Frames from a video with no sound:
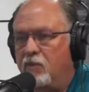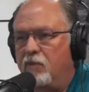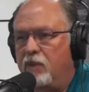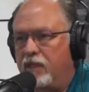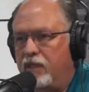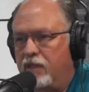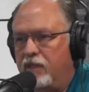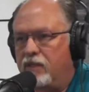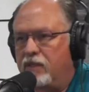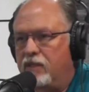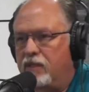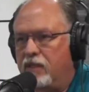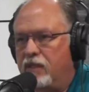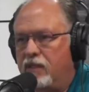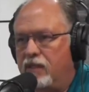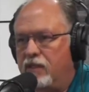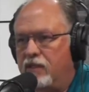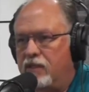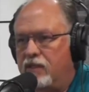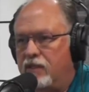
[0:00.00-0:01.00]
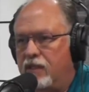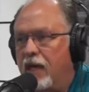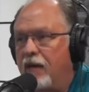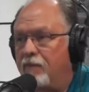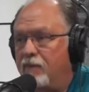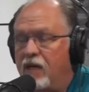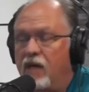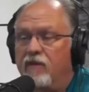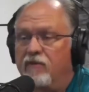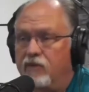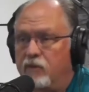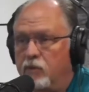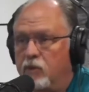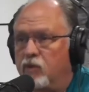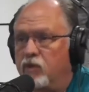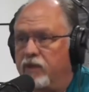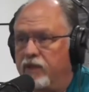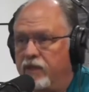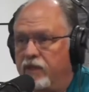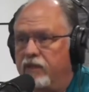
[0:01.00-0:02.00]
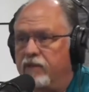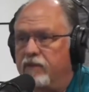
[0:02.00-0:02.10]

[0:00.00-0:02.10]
but I'm comfortable with it.